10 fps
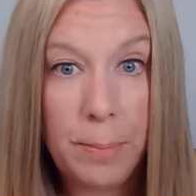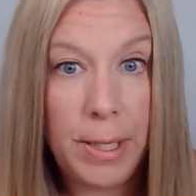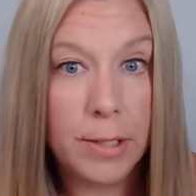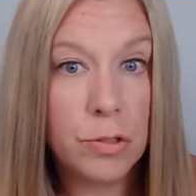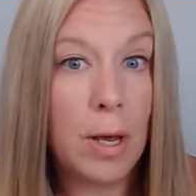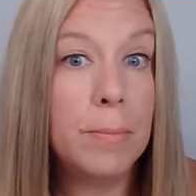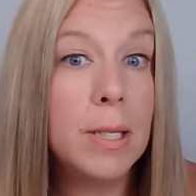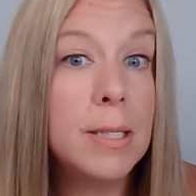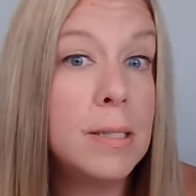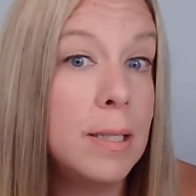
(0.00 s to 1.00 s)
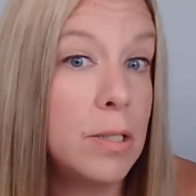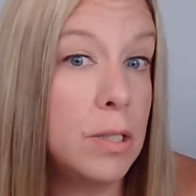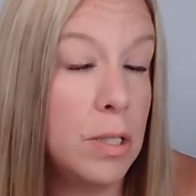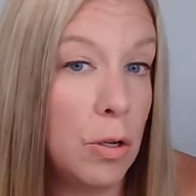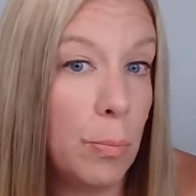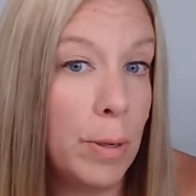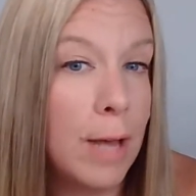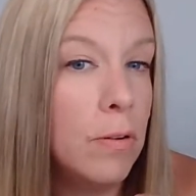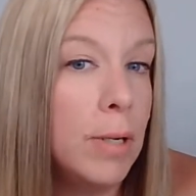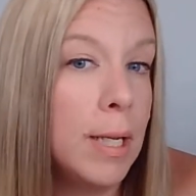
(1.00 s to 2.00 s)
Meaning, so I'm listening to you, but
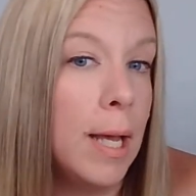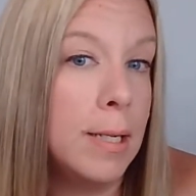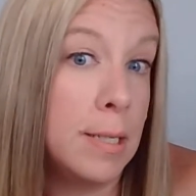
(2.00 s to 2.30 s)
I've already kind